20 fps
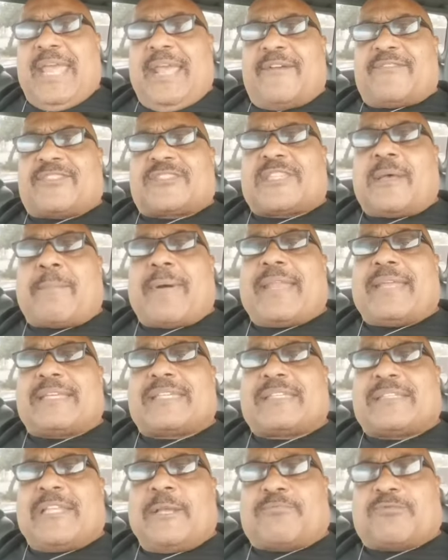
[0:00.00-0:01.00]
If somebody
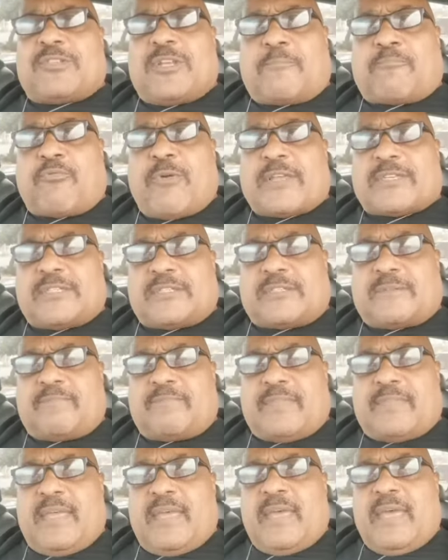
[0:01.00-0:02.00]
slips in your presence
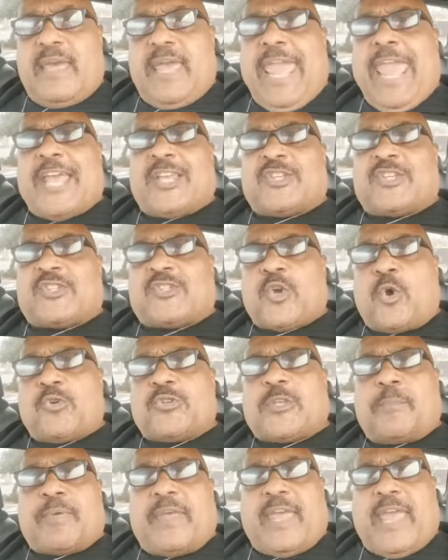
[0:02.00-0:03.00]
and
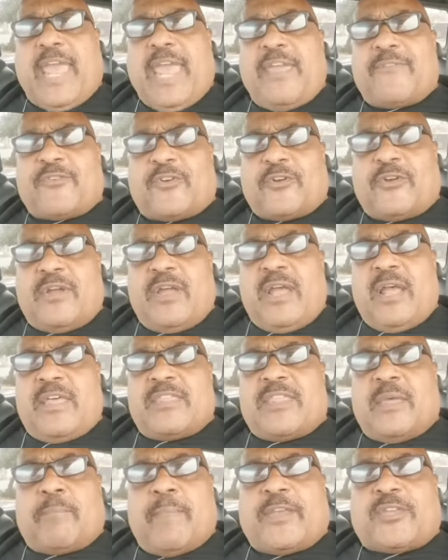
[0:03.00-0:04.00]
shows a behavior
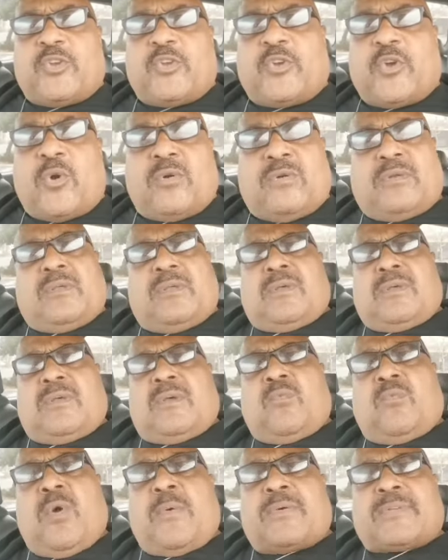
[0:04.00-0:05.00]
that makes you go,
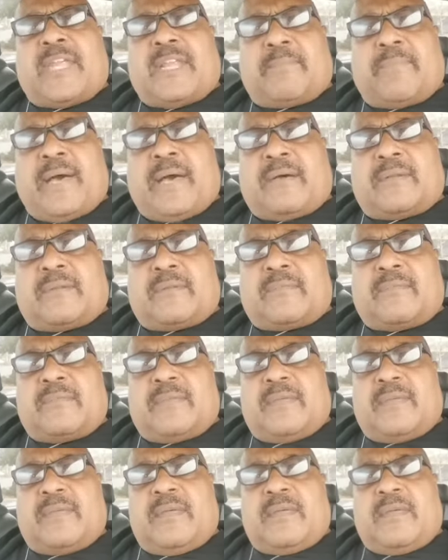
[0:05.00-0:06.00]
what was that
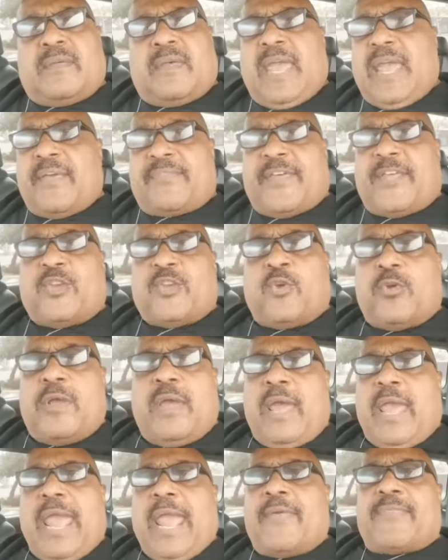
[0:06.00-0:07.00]
about? and then
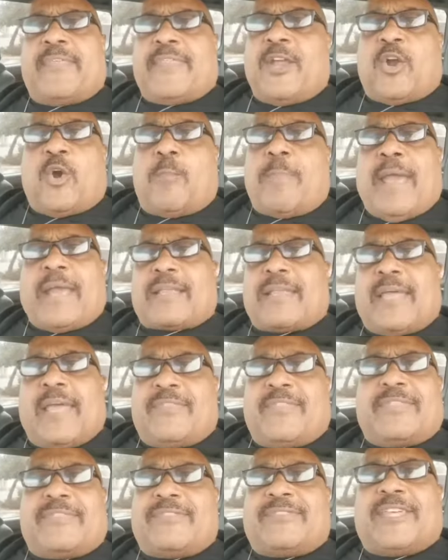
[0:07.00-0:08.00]
you and then they go
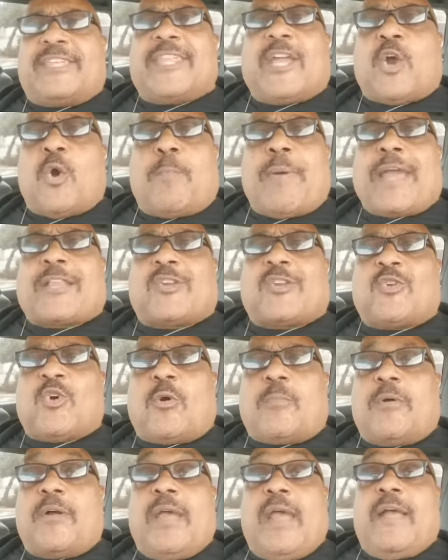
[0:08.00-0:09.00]
back and then they go back to
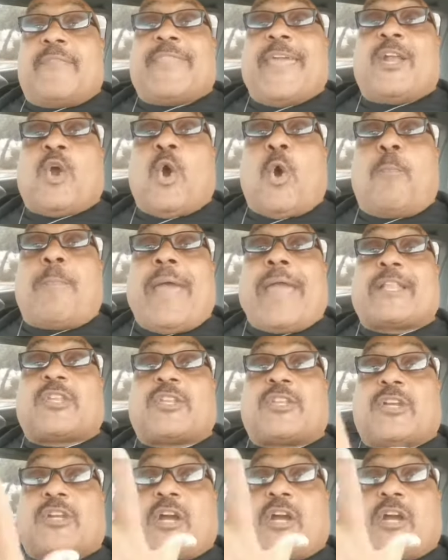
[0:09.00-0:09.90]
normal they go back to the